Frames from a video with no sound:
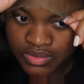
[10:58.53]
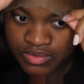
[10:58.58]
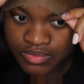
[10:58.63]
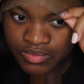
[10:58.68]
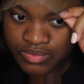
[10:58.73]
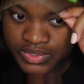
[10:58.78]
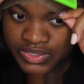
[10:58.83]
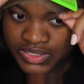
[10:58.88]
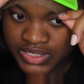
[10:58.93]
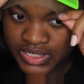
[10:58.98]

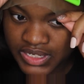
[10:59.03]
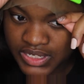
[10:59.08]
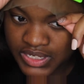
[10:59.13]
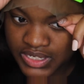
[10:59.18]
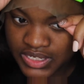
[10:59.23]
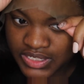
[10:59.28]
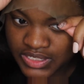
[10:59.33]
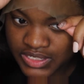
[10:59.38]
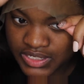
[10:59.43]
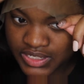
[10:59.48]
Once it
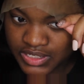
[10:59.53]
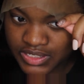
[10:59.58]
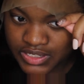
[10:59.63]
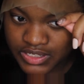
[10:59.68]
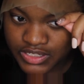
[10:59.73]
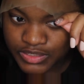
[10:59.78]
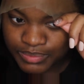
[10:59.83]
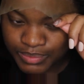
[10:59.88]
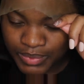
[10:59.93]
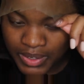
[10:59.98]
is in a
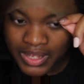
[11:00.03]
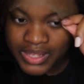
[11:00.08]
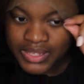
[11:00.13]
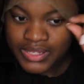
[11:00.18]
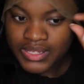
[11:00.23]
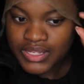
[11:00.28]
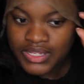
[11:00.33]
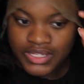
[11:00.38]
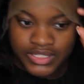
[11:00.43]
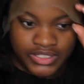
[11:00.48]
good spot,
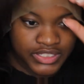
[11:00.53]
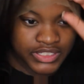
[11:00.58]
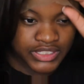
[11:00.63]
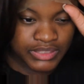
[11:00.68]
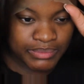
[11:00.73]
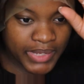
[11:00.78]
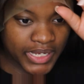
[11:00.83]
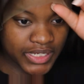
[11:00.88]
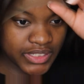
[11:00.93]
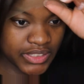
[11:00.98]
just
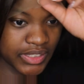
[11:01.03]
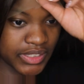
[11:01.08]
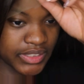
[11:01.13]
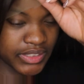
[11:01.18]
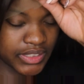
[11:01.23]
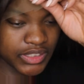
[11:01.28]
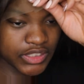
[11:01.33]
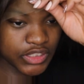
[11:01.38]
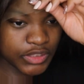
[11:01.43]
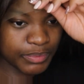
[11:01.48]
make sure
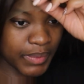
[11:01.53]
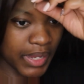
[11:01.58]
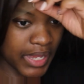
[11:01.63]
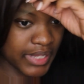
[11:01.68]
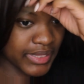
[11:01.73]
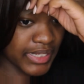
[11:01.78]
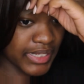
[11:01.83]
it's in a spot